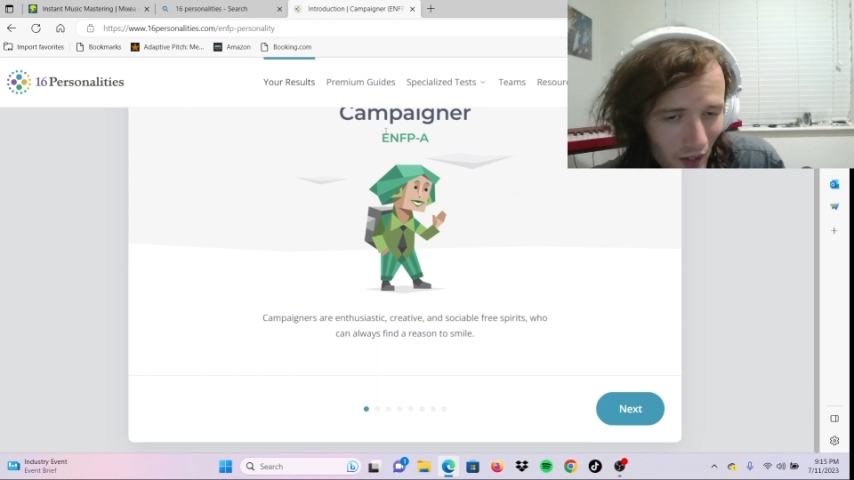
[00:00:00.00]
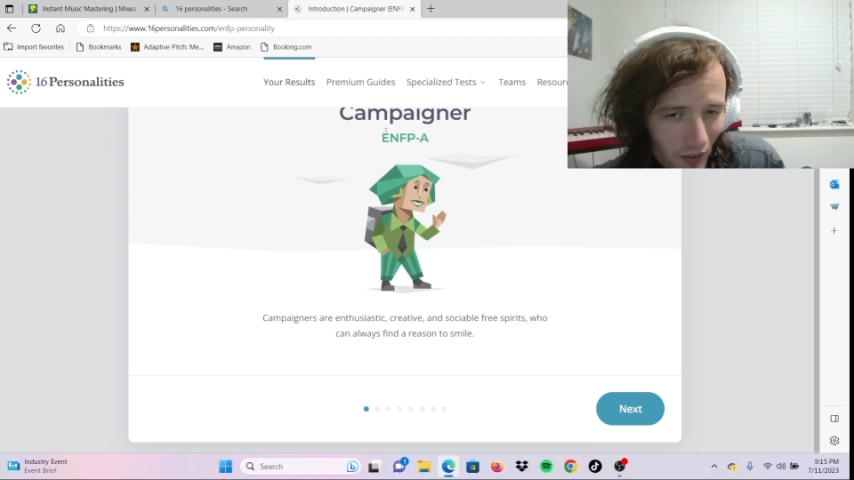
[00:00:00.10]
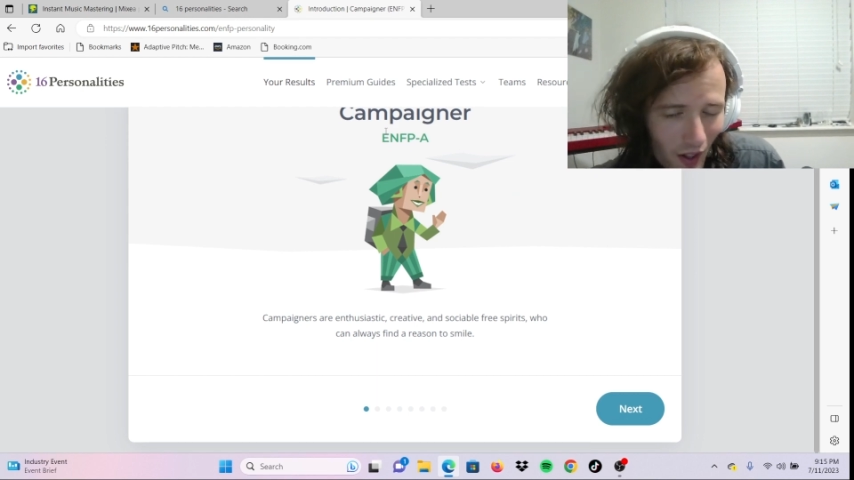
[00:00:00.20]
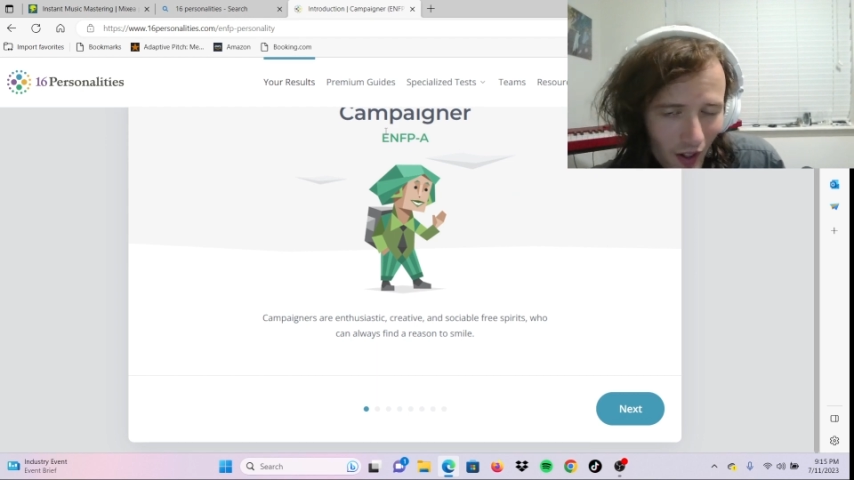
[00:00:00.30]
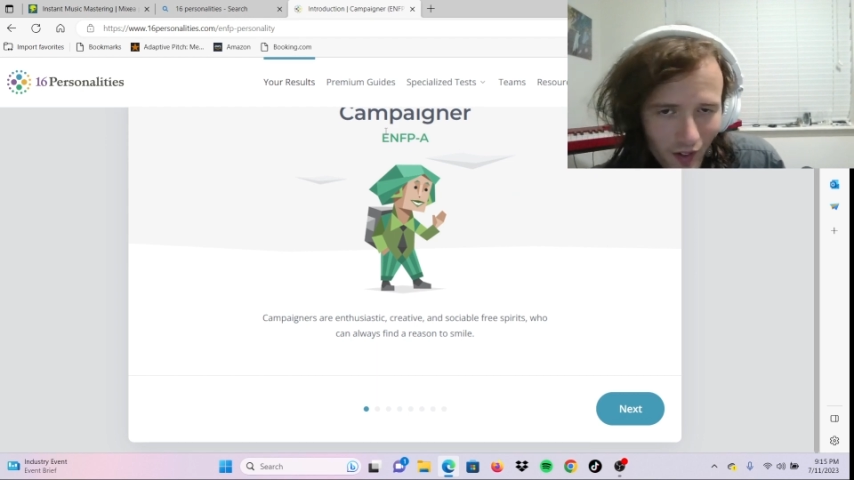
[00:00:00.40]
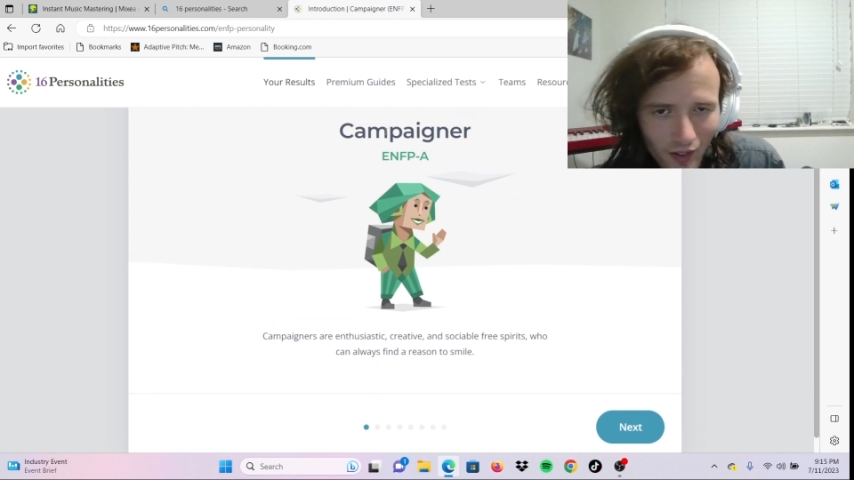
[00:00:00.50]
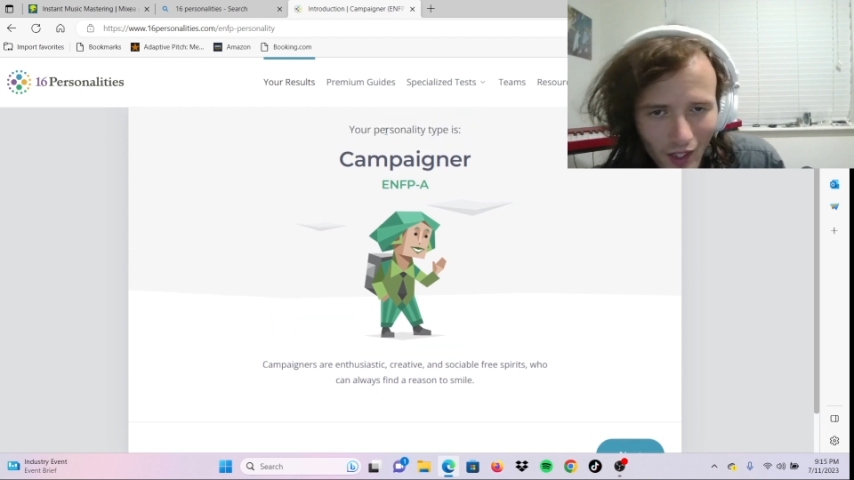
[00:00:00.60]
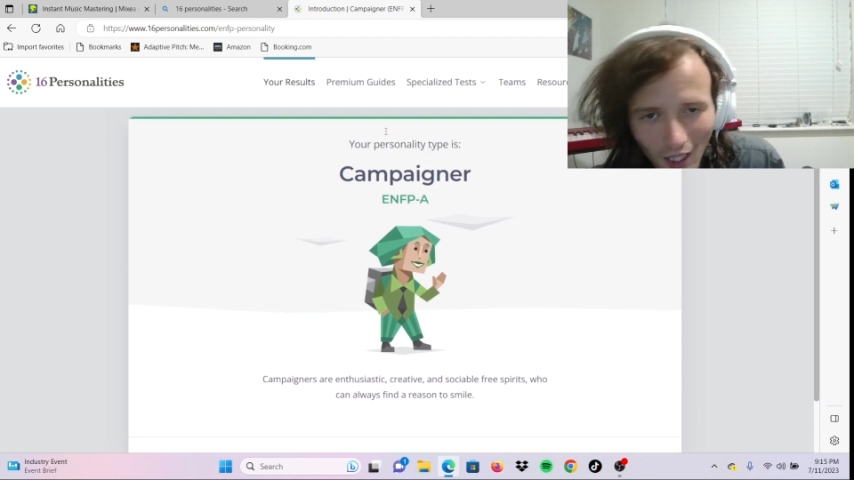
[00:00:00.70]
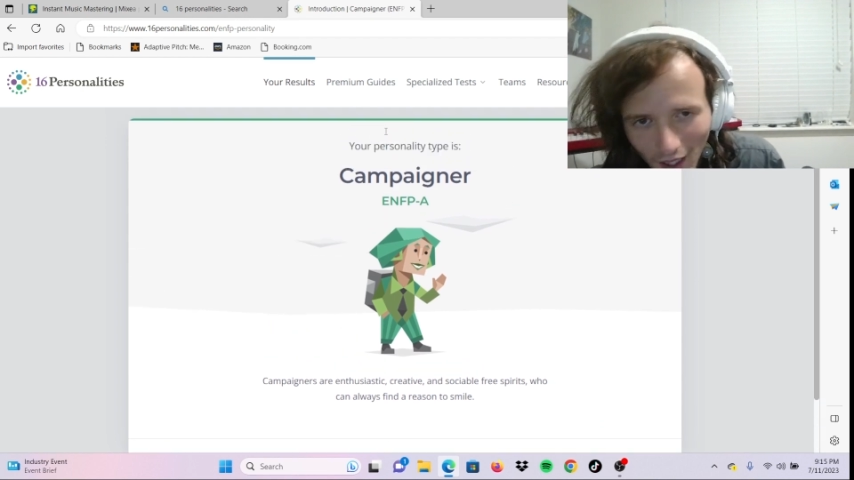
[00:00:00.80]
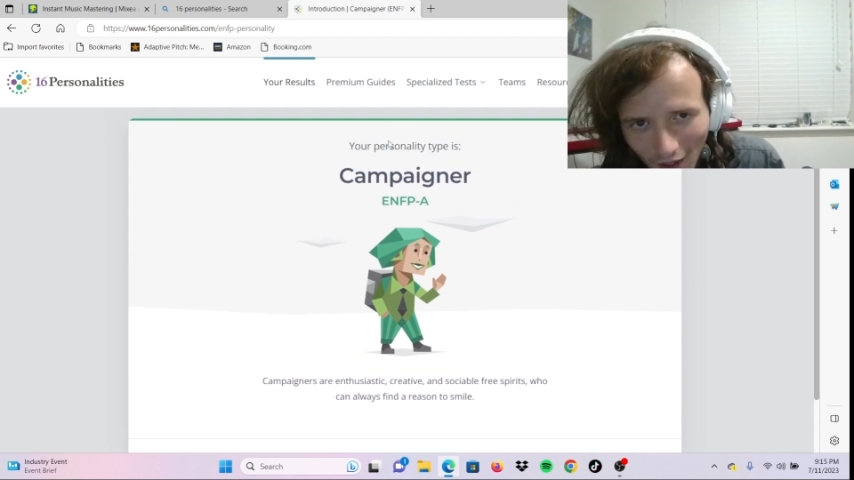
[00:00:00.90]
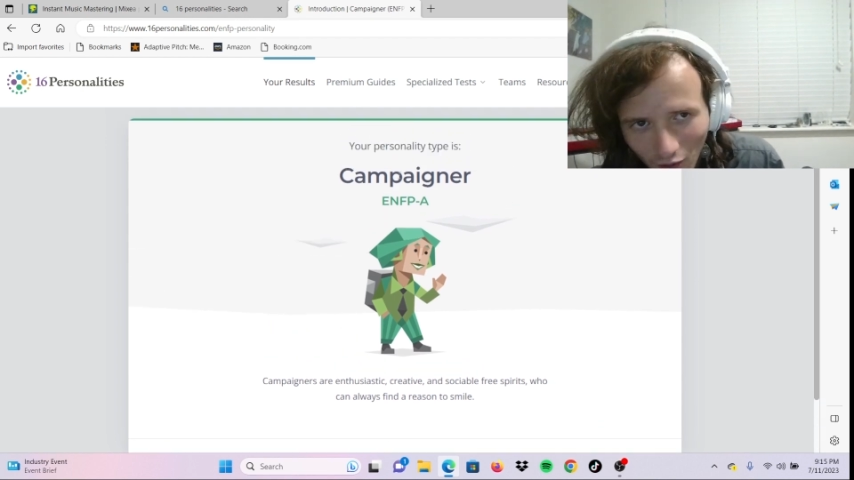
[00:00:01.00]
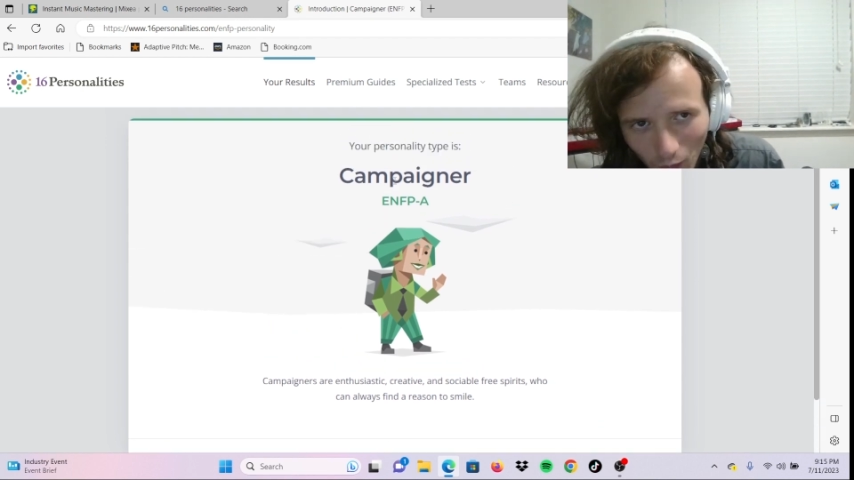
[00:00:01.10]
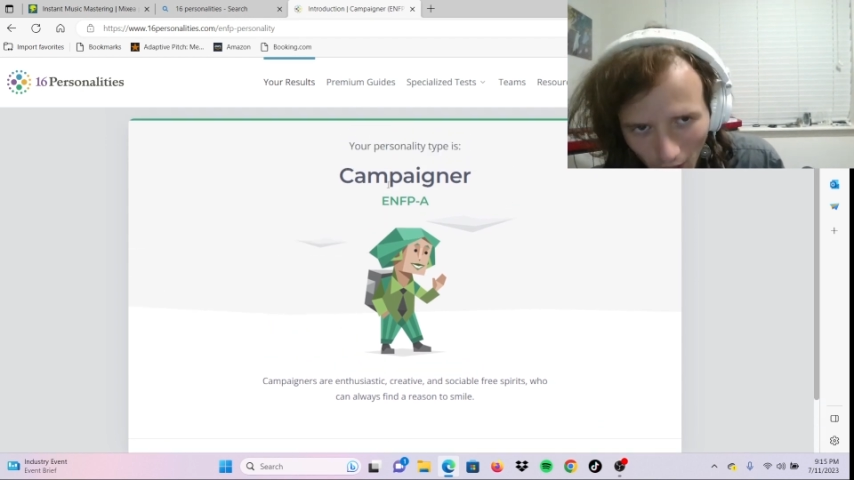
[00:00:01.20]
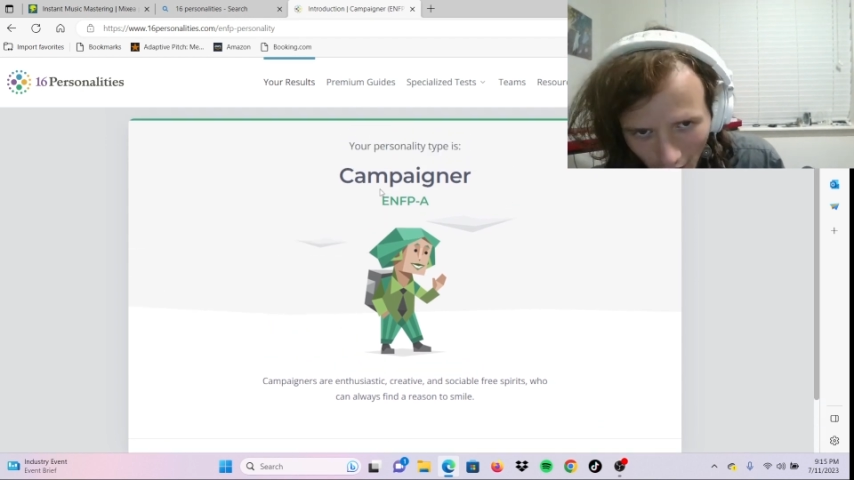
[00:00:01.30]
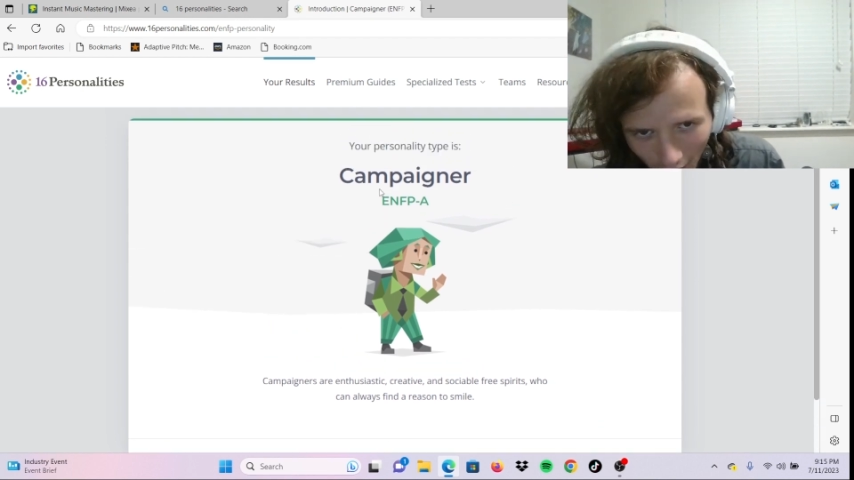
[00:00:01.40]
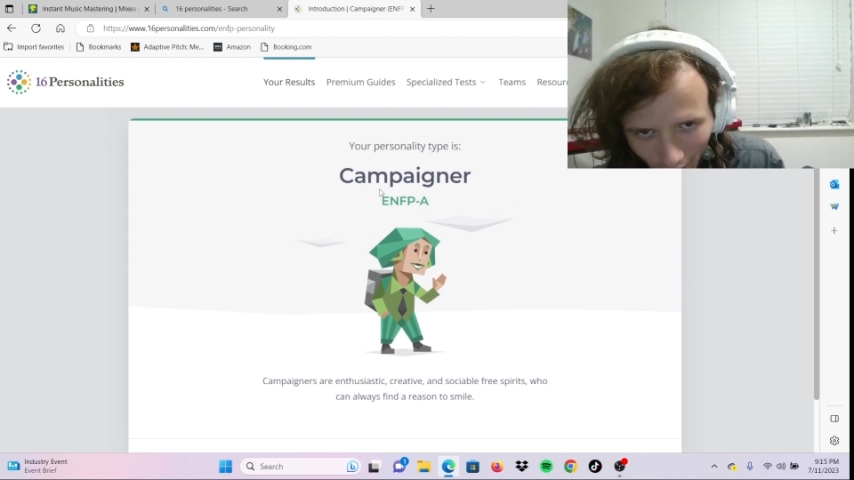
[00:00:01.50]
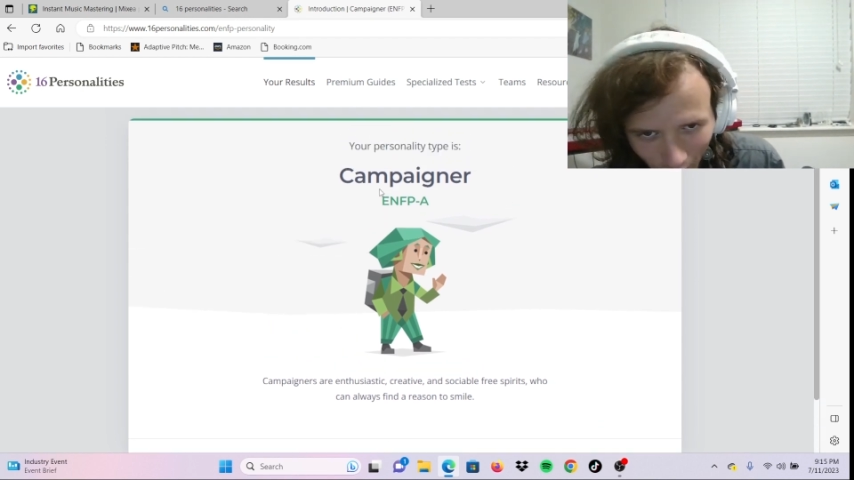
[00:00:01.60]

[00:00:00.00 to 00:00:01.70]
gotten. ENFP.